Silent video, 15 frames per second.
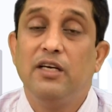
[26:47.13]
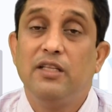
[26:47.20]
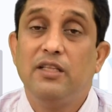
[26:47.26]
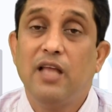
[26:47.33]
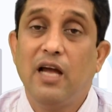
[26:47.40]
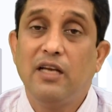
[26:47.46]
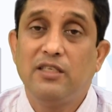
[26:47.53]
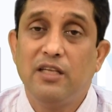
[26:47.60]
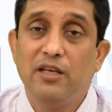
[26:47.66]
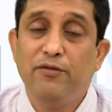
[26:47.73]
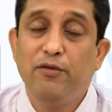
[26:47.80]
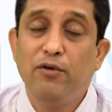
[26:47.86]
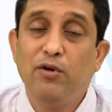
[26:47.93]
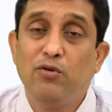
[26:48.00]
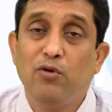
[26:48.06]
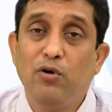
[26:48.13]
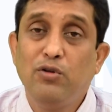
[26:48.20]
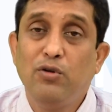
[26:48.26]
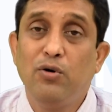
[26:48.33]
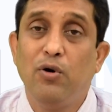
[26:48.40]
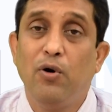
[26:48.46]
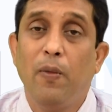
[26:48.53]
that if you will go
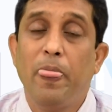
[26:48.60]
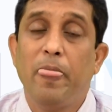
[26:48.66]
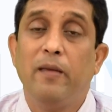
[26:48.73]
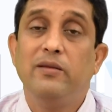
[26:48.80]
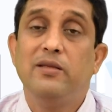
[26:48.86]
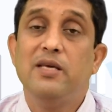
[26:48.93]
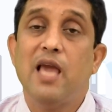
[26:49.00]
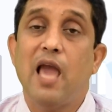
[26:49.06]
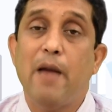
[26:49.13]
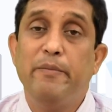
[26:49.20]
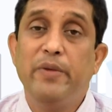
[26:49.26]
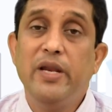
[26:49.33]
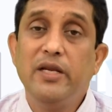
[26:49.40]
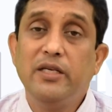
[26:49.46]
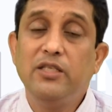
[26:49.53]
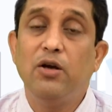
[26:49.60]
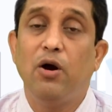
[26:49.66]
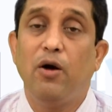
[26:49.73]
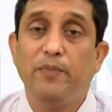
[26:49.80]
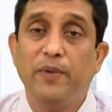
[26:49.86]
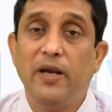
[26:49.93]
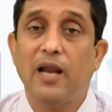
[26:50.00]
through the ability
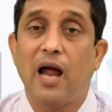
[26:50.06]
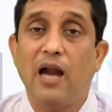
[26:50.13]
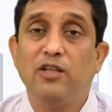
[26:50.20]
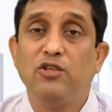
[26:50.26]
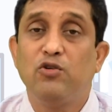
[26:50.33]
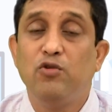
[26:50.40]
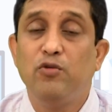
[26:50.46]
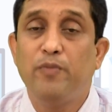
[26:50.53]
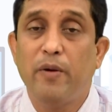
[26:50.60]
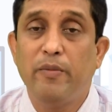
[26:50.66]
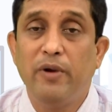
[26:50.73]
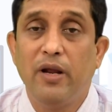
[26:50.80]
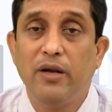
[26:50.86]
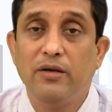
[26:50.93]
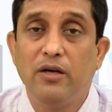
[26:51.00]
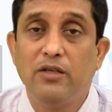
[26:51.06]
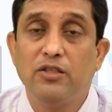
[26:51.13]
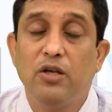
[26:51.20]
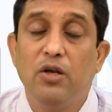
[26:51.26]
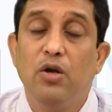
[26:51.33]
of a large group of learners,